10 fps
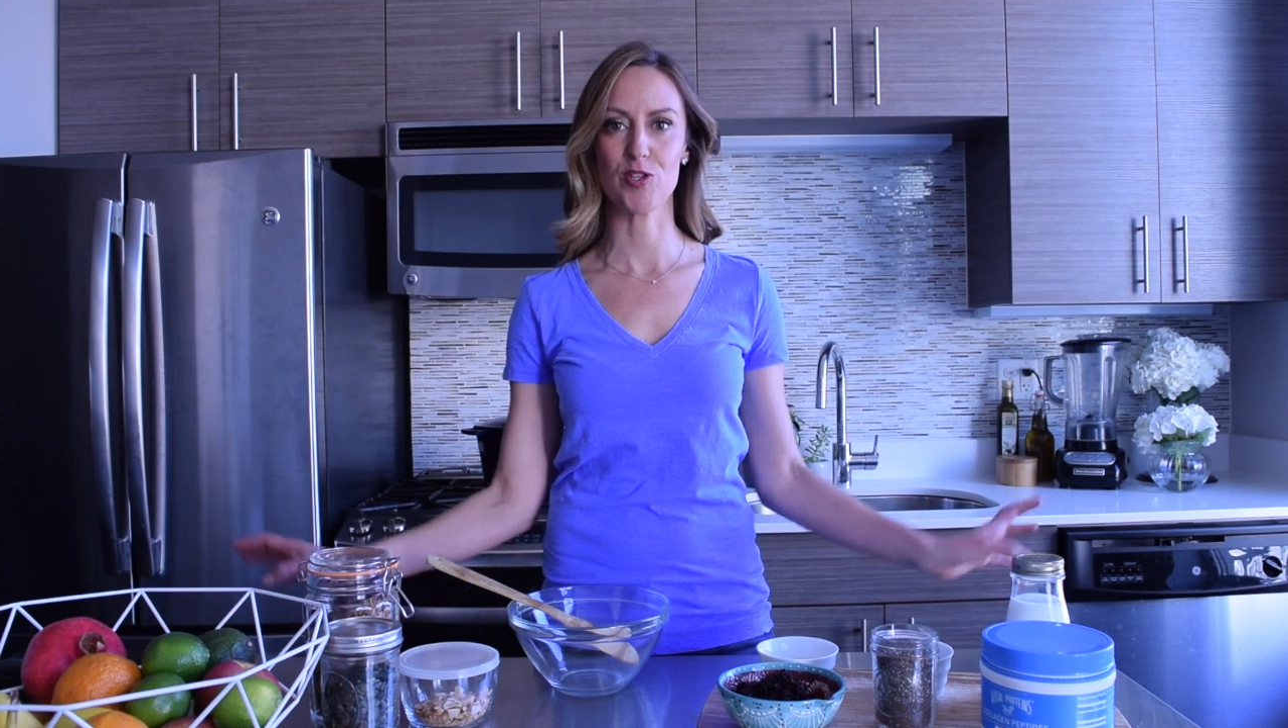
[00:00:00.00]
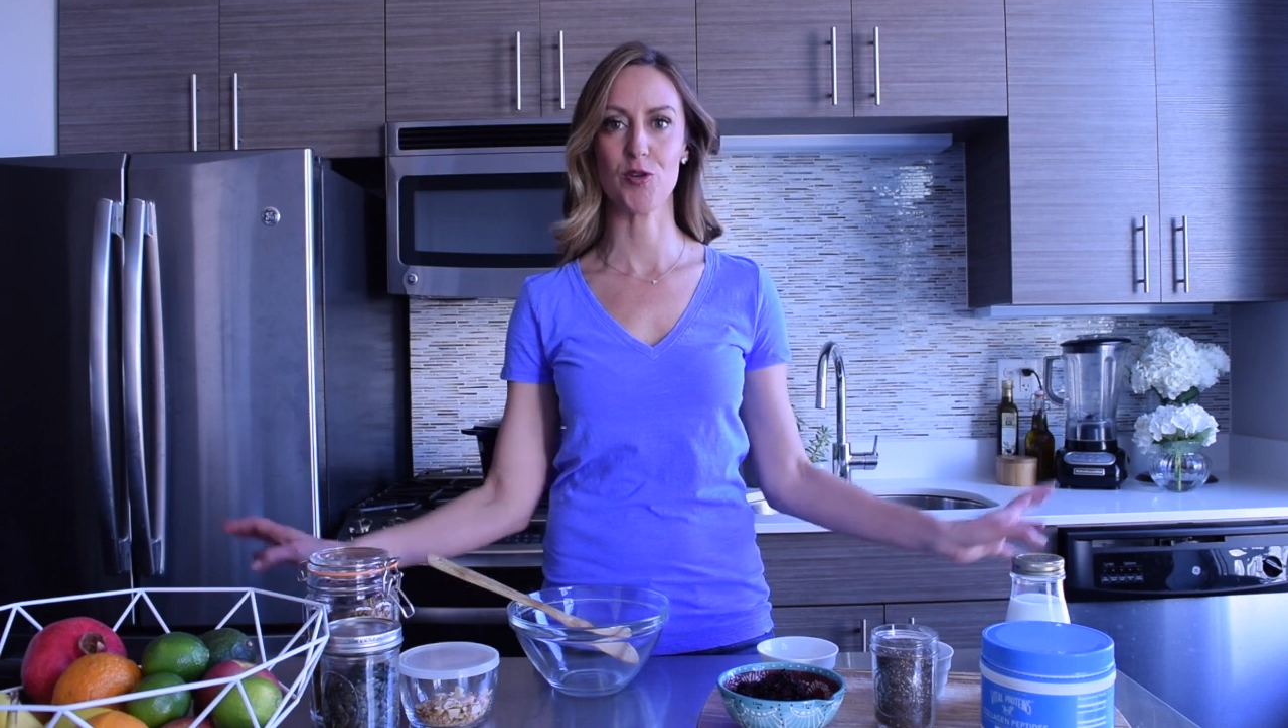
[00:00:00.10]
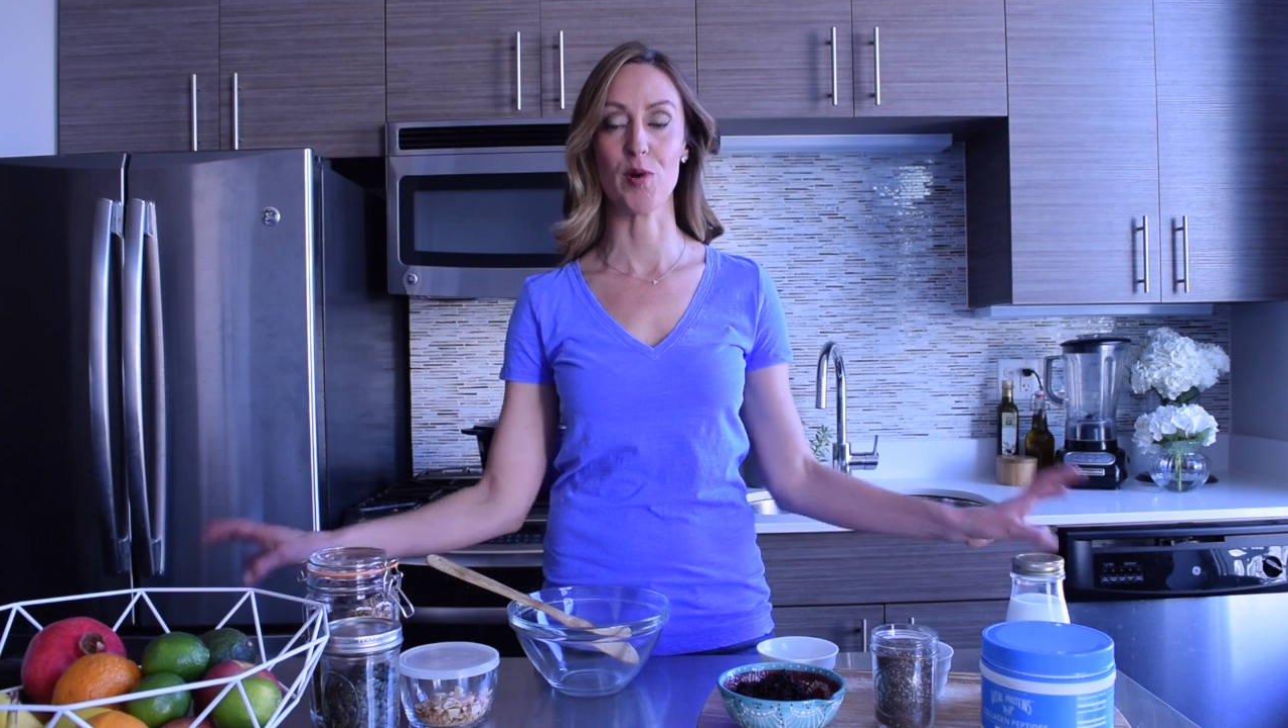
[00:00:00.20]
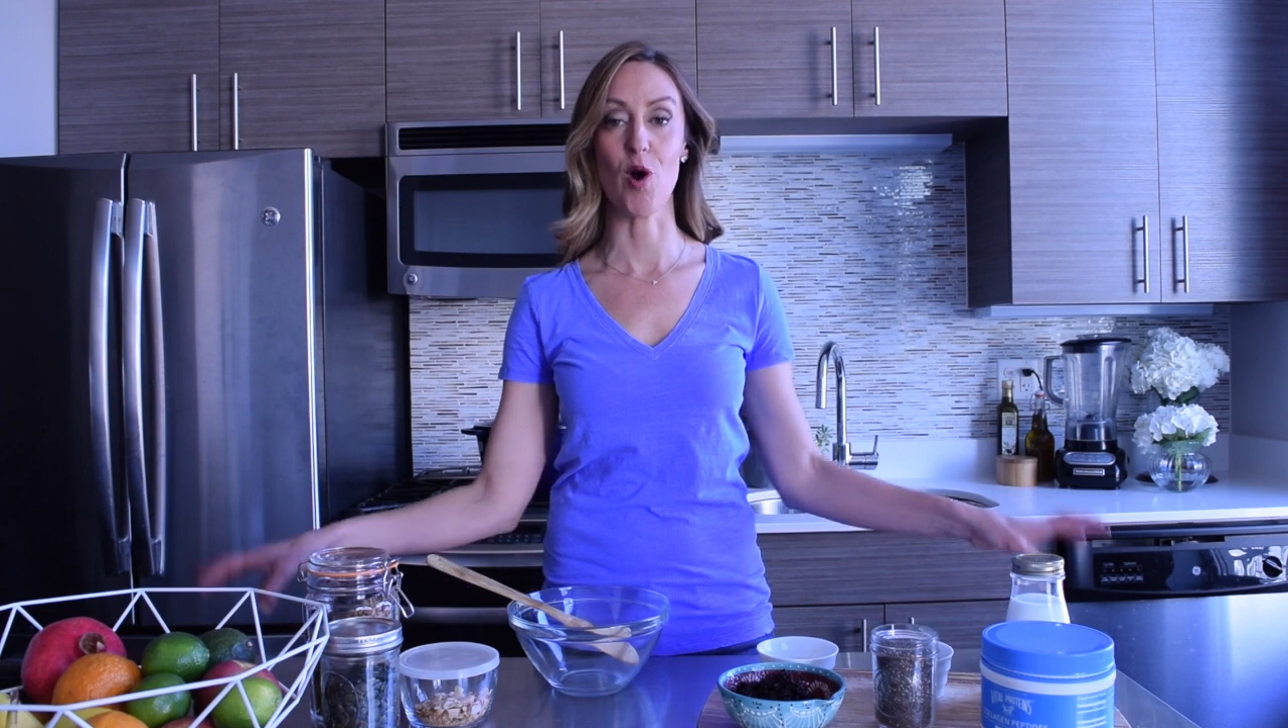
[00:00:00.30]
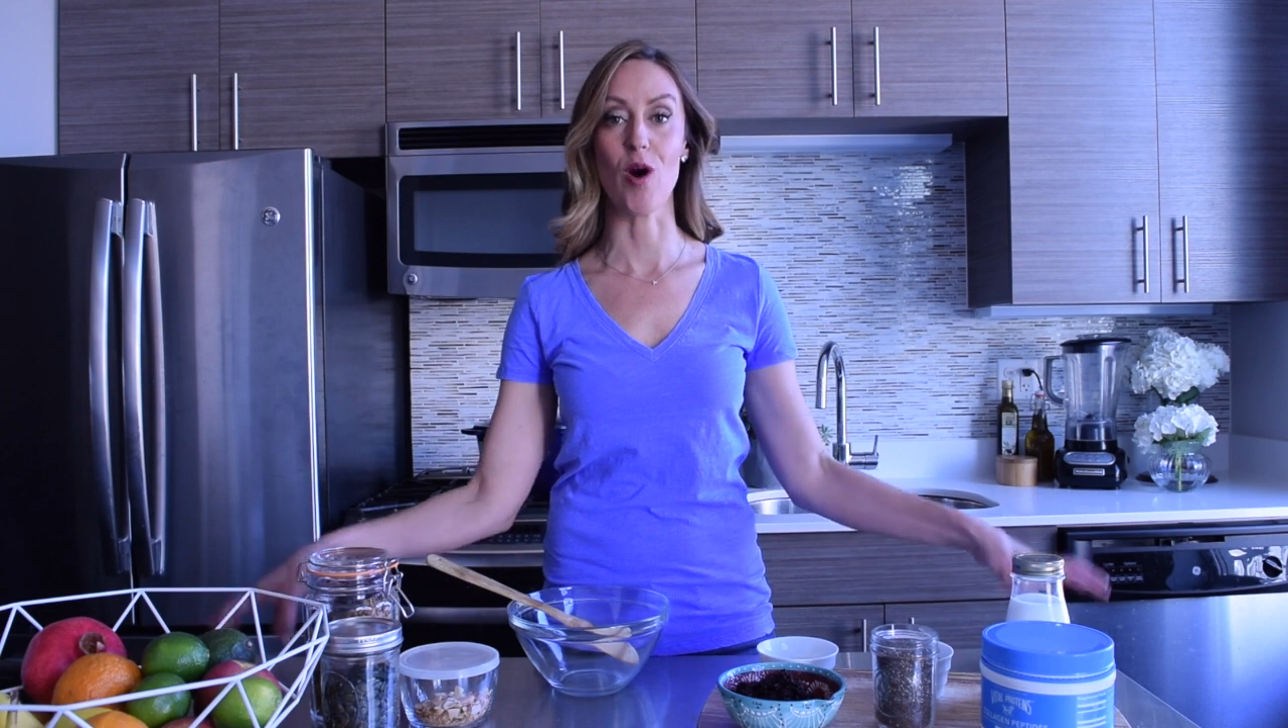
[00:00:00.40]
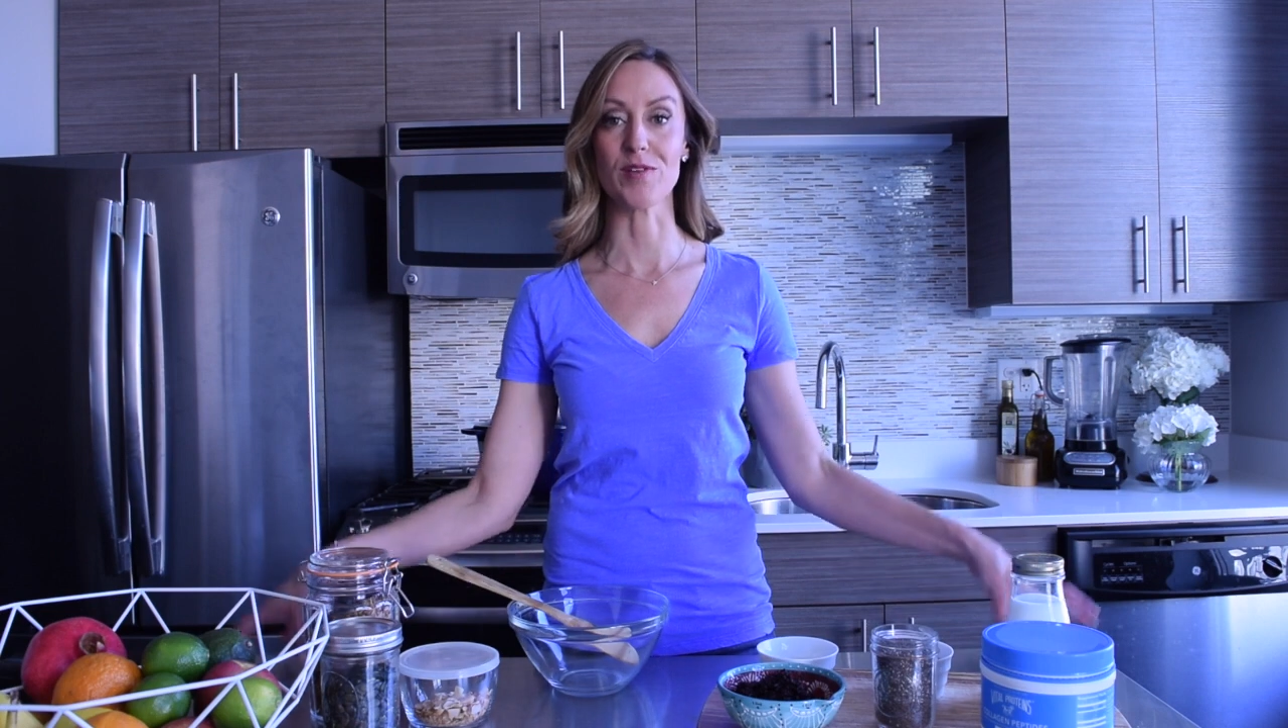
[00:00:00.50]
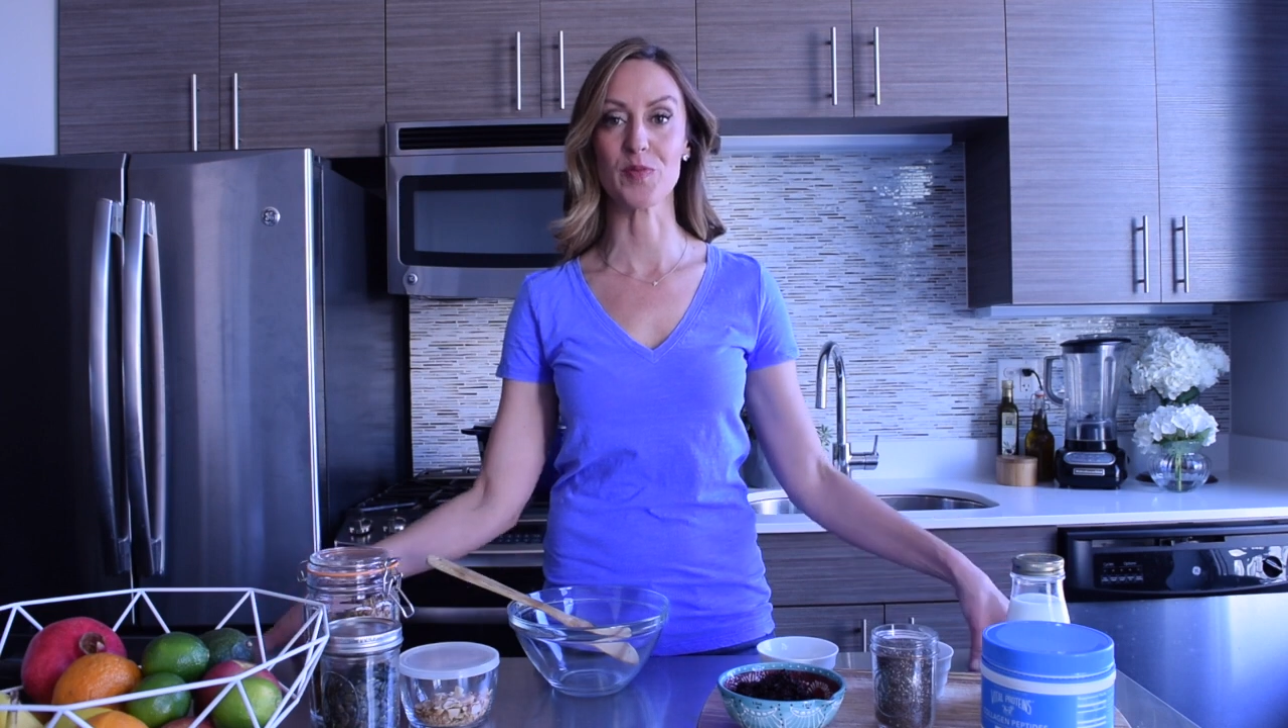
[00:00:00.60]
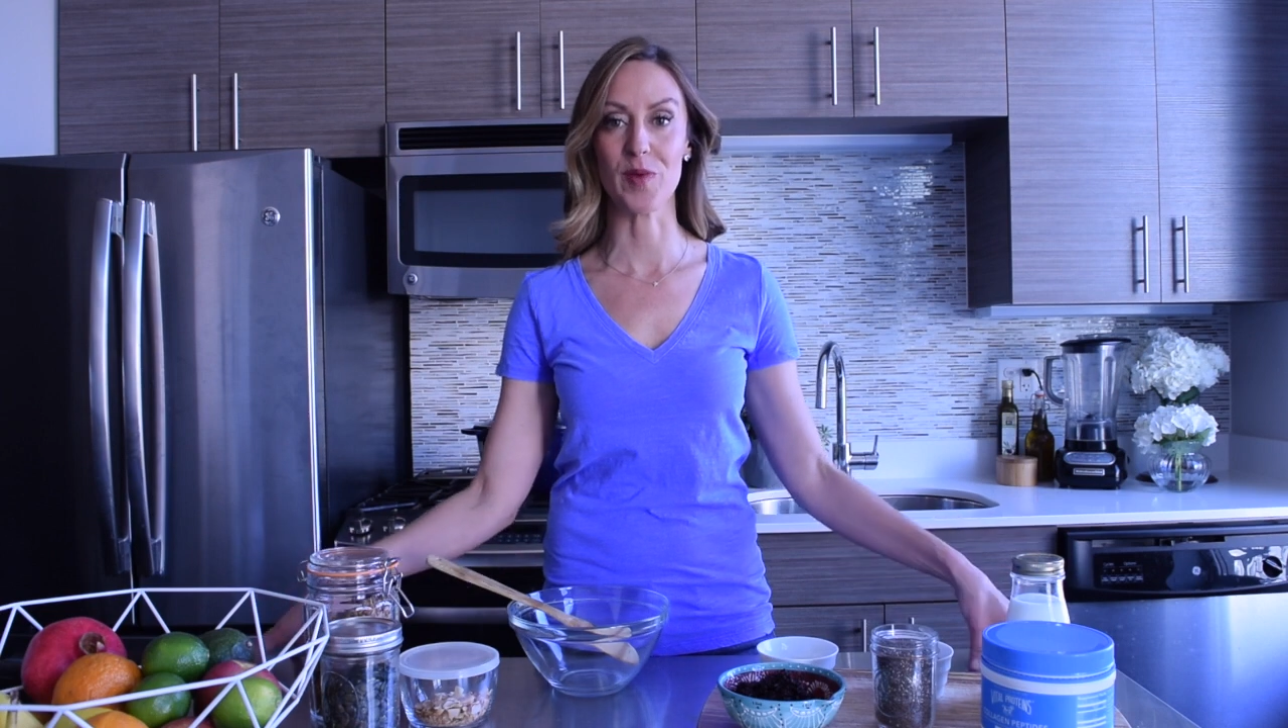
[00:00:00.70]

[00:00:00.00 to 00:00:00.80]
to show you an awesome